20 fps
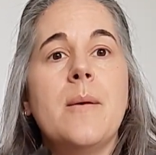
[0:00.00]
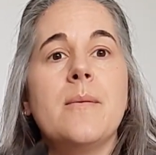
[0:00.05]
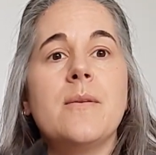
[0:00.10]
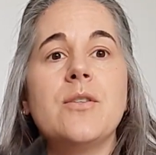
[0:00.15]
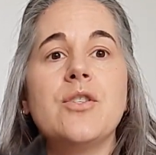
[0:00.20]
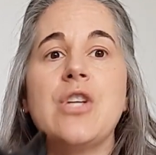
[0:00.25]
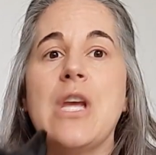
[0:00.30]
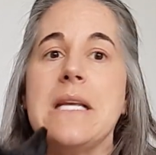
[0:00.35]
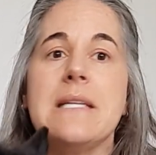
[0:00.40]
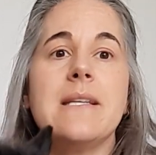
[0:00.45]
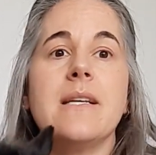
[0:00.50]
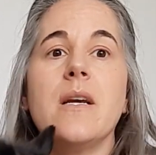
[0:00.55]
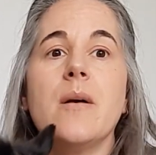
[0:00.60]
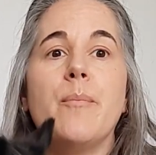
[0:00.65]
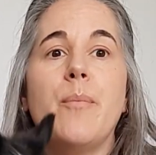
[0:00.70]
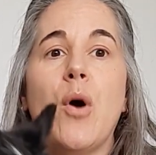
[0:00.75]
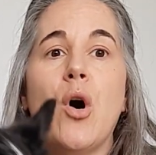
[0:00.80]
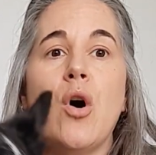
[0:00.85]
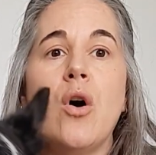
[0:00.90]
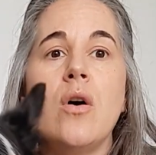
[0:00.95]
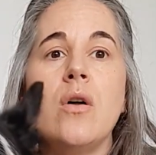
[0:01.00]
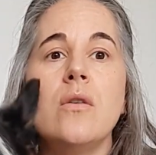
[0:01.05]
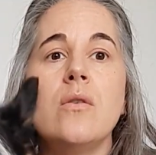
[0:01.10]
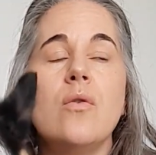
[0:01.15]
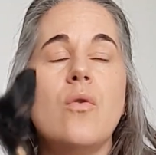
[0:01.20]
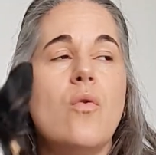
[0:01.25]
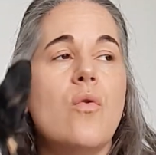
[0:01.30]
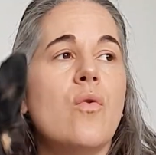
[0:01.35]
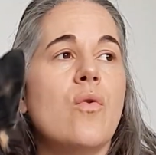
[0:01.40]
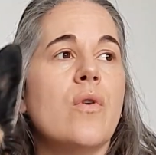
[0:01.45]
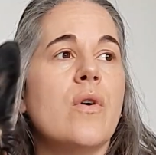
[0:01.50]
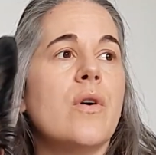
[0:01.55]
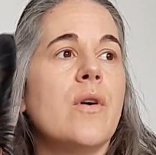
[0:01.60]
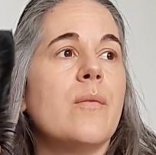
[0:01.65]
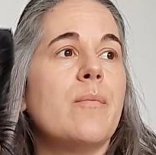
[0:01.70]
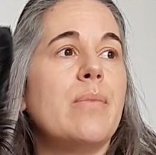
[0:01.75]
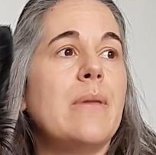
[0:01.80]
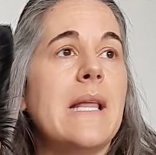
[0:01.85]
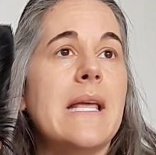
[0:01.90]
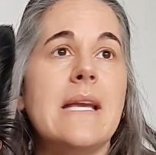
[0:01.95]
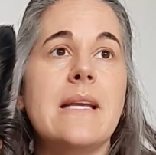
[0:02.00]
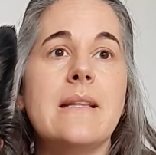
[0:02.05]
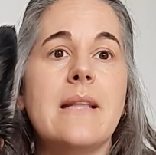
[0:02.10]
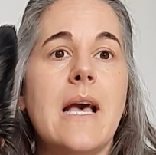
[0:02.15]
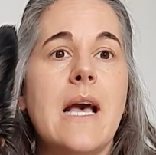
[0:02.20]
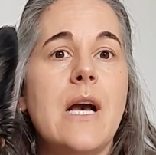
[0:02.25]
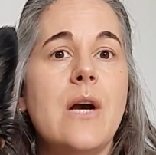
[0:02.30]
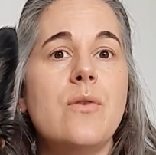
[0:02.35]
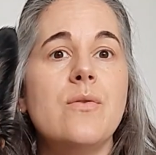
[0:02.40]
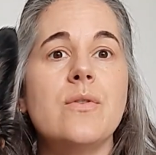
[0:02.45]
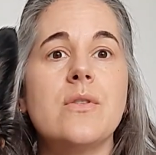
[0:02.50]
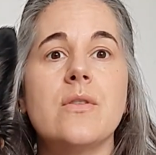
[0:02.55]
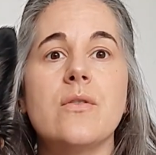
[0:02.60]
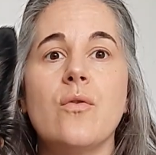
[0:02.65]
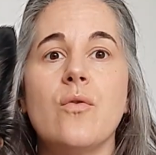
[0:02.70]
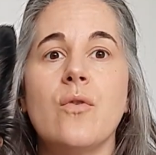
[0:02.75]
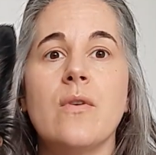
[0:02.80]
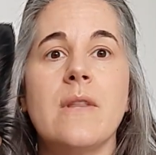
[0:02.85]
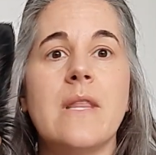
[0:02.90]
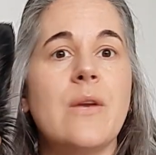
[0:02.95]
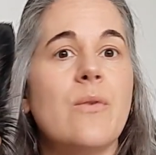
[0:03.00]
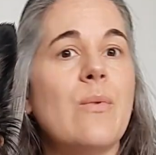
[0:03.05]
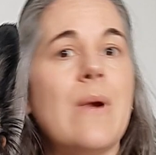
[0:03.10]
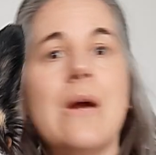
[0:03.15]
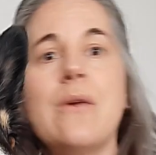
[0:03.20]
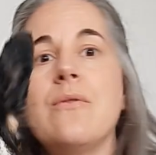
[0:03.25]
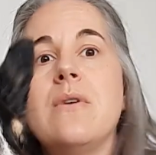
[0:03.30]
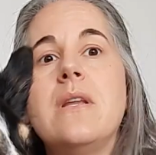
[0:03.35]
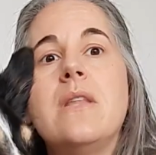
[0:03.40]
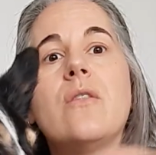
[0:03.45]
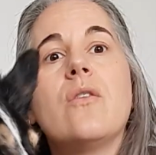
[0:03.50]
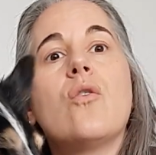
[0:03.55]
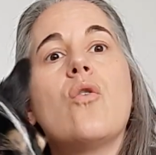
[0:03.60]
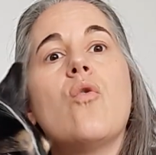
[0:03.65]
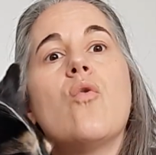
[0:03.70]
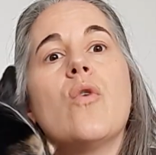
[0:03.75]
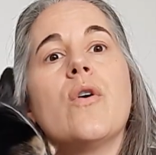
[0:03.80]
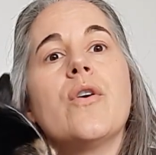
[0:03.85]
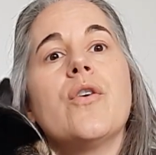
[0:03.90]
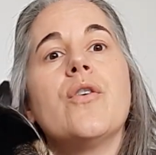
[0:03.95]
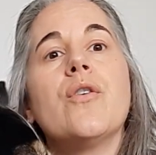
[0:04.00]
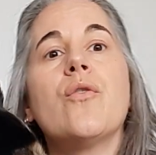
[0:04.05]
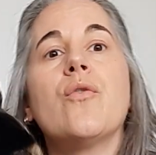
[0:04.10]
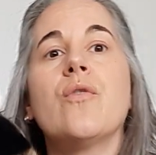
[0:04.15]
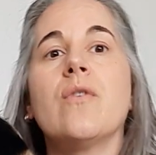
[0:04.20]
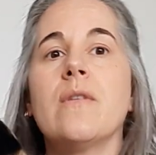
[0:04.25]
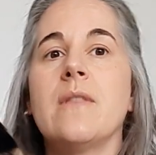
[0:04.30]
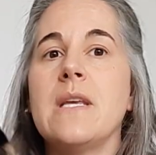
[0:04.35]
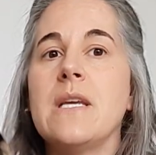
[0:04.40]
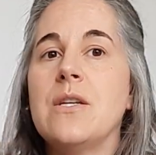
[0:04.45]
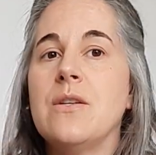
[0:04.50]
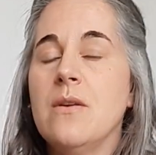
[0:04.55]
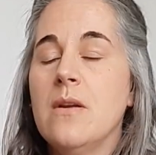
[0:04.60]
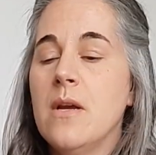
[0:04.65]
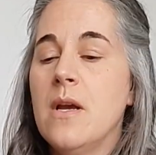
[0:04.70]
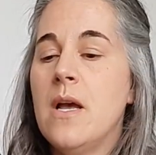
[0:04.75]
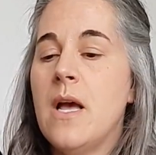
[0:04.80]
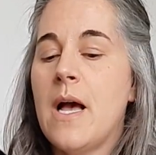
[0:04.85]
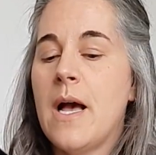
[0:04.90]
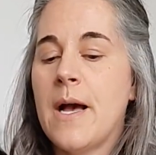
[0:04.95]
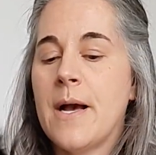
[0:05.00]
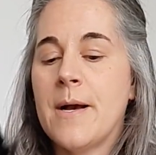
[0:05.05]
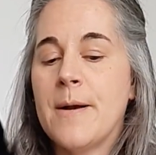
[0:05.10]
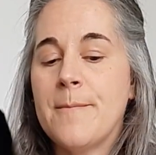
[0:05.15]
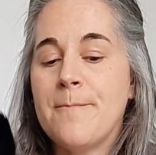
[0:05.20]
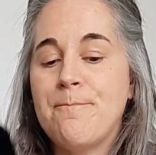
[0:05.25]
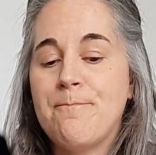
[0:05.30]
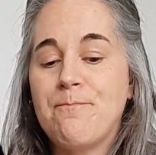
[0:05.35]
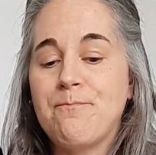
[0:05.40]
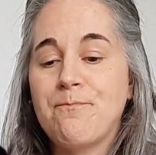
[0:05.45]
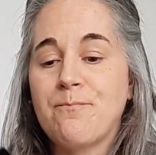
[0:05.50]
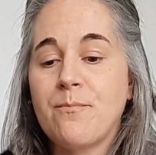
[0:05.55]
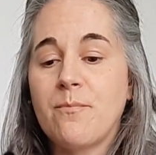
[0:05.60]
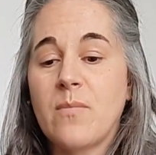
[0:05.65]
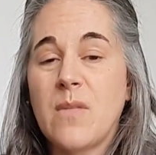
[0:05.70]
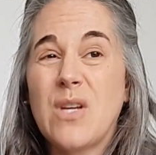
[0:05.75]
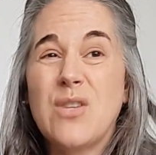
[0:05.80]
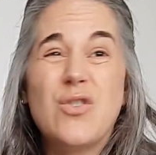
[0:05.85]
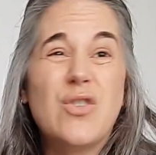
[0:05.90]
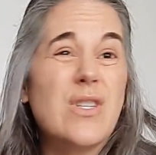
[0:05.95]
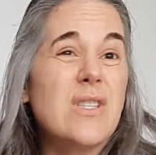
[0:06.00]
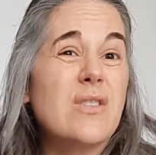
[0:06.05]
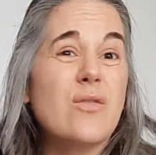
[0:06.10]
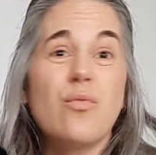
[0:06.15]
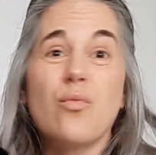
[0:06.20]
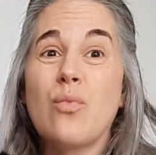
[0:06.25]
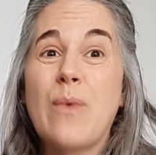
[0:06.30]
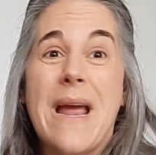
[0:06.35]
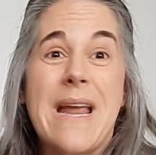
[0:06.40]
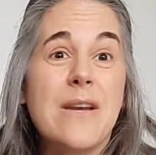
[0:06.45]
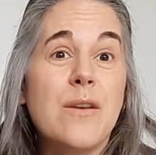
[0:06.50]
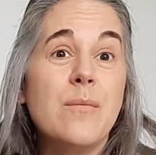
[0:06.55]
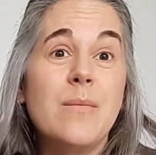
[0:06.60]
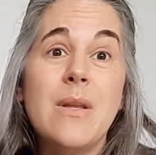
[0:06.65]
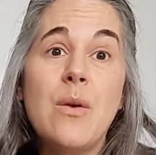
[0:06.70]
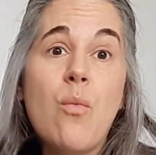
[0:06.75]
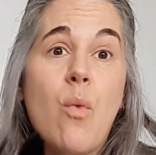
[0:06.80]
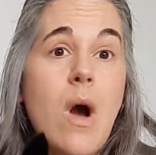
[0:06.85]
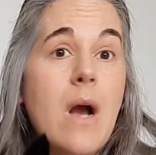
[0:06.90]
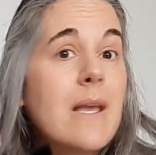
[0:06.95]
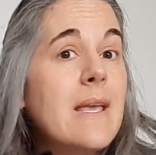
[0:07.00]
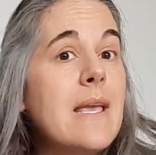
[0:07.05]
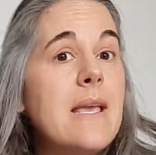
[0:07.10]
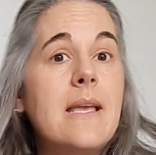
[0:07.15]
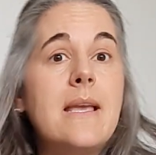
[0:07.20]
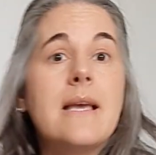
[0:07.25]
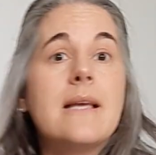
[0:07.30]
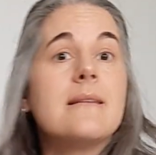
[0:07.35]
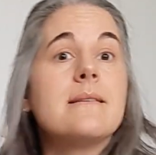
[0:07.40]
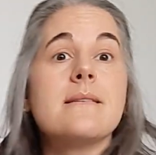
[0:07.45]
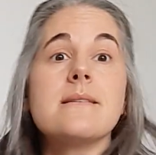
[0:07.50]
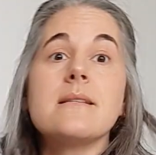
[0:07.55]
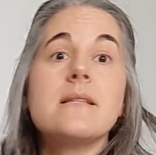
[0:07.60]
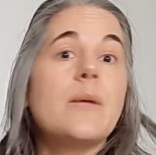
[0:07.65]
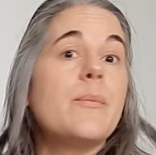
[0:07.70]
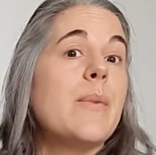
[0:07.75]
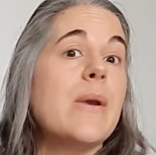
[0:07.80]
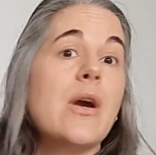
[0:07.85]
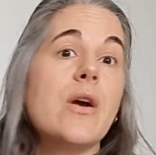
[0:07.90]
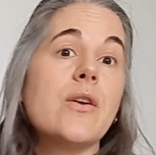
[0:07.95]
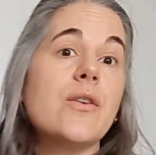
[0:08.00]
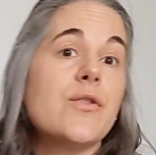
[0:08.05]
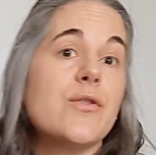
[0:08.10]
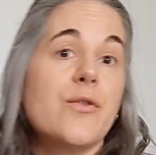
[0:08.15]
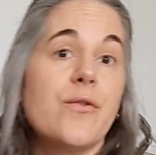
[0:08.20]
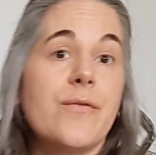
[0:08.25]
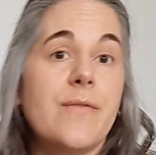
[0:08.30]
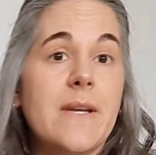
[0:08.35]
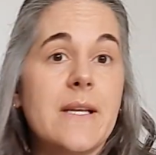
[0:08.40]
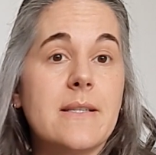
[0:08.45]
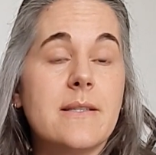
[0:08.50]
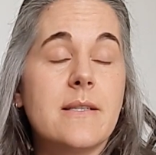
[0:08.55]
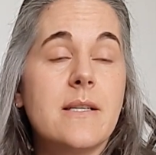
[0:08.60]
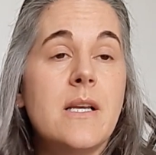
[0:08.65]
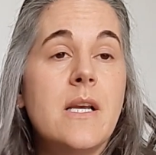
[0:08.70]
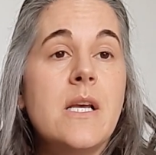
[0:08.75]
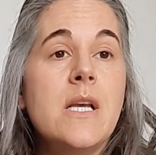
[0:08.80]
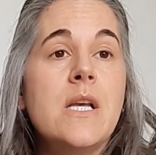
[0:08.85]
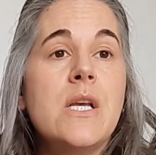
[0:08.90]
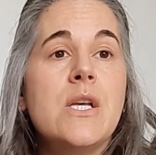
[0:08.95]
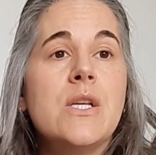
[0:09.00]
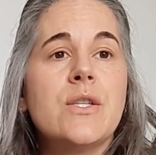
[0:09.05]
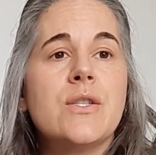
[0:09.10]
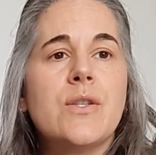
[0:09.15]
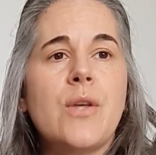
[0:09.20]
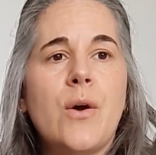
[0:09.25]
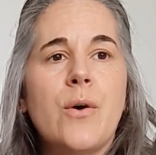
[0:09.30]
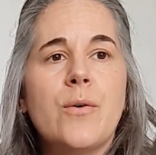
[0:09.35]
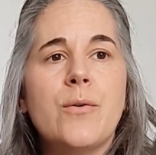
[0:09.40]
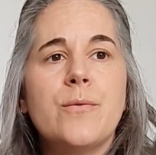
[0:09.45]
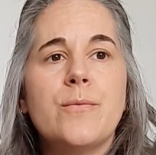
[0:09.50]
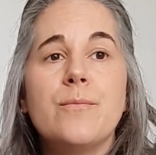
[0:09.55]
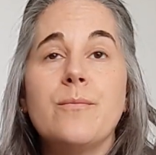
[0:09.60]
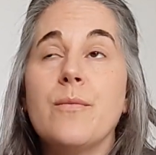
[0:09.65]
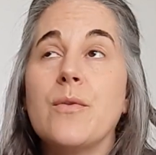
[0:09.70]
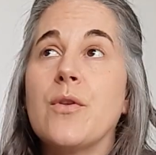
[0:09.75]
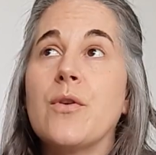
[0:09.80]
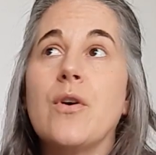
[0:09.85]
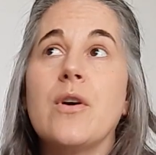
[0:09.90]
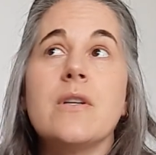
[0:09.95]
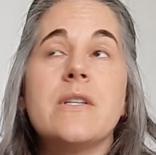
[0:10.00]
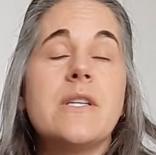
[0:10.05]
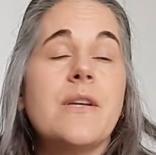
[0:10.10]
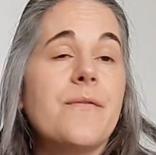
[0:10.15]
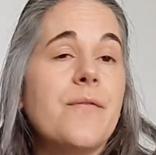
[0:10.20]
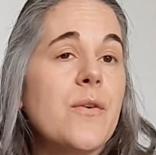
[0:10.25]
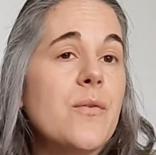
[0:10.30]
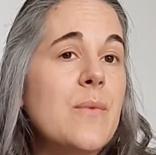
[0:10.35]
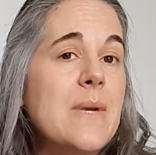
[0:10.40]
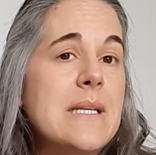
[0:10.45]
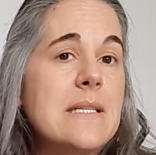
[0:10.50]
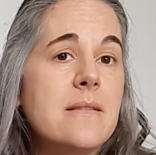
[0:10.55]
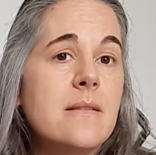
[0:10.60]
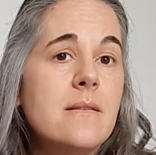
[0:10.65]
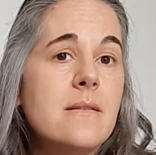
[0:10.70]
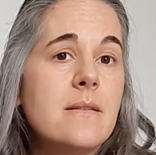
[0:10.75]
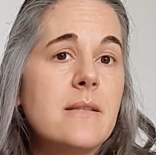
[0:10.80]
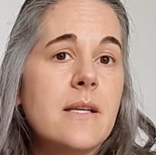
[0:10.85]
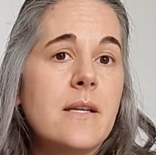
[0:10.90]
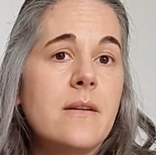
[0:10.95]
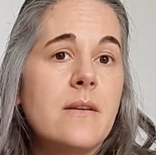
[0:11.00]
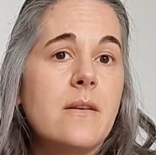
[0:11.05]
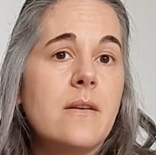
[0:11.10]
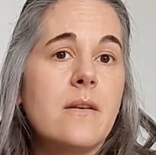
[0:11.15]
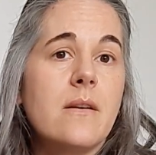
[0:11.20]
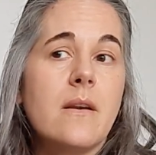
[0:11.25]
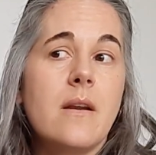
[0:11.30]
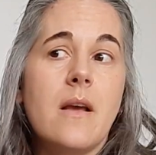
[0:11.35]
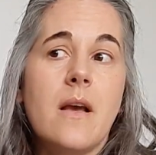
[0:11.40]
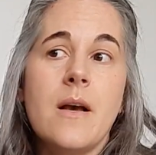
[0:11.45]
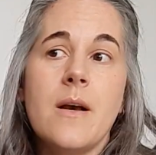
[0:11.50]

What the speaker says: chasing a ball or playing in the house, or are they rounding the corner, or are they just randomly walking and slipping on a surface? So there are different reasons, and